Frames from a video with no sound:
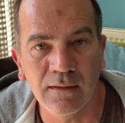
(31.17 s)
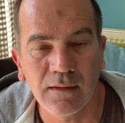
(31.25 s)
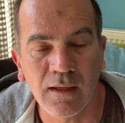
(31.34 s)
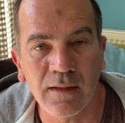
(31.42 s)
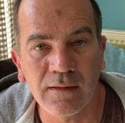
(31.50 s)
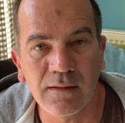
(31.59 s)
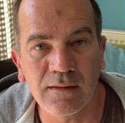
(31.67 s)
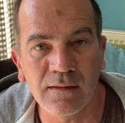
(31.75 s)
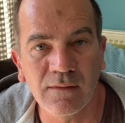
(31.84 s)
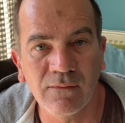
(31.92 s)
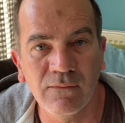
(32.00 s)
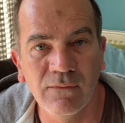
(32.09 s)
Now this
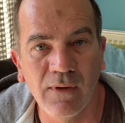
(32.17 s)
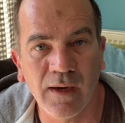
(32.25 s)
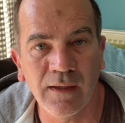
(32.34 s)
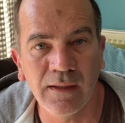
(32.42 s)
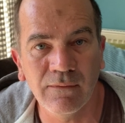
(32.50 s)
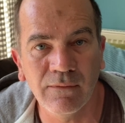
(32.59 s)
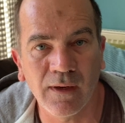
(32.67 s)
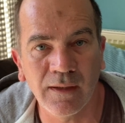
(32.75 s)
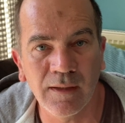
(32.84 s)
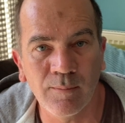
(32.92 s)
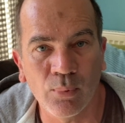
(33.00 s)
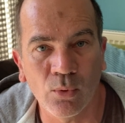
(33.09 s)
is very,
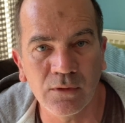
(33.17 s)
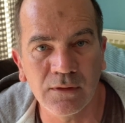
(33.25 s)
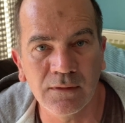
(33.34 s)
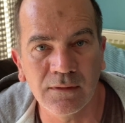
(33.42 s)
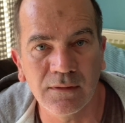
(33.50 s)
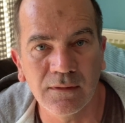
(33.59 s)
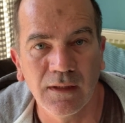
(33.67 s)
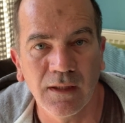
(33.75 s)
very important.